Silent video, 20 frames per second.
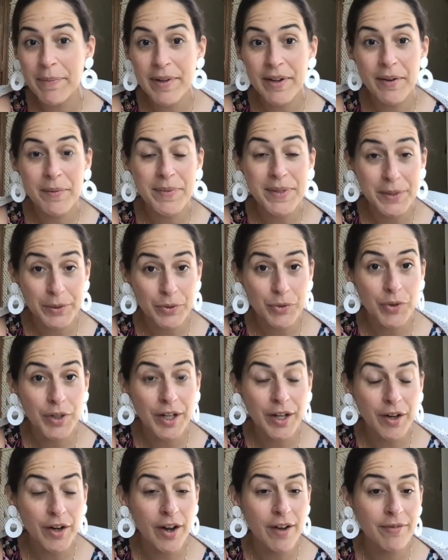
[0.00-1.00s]
here. I'm still
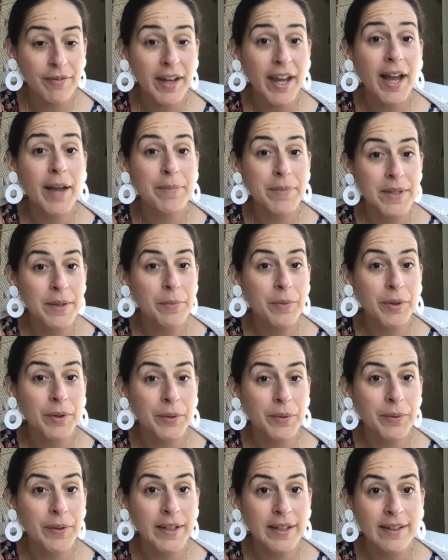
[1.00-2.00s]
drinking coffee. I'm someone
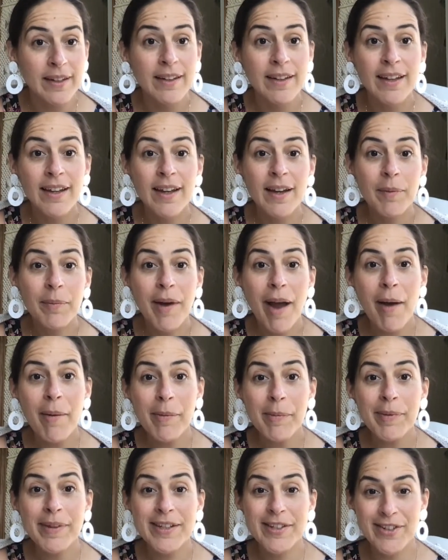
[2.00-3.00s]
who can
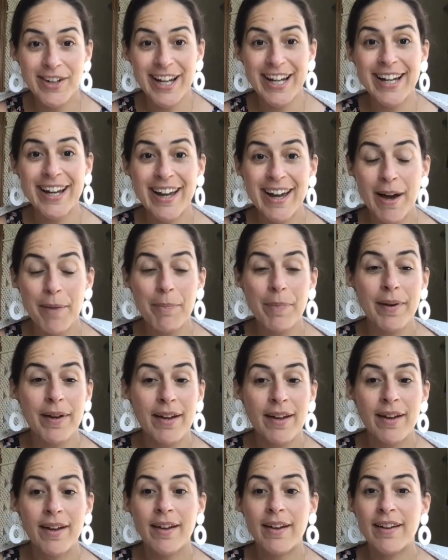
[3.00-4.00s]
probably drink a cup
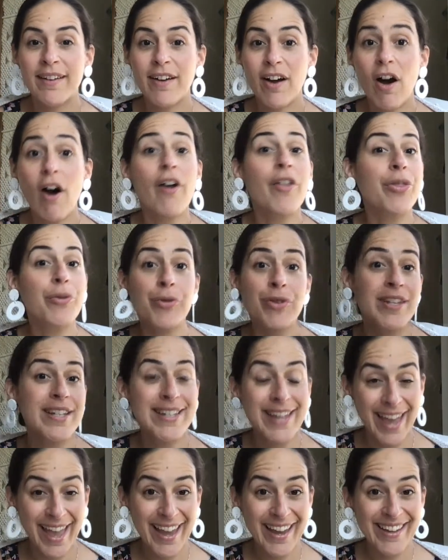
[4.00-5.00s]
all through the
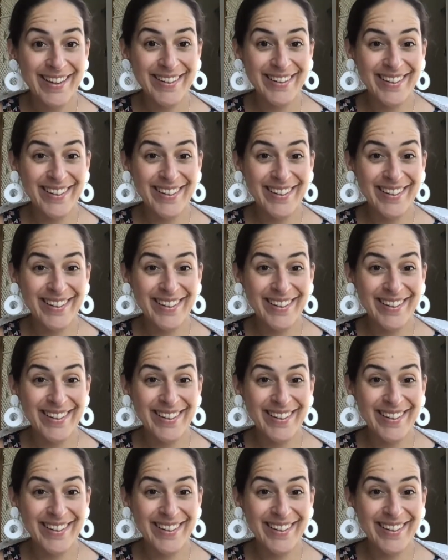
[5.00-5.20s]
day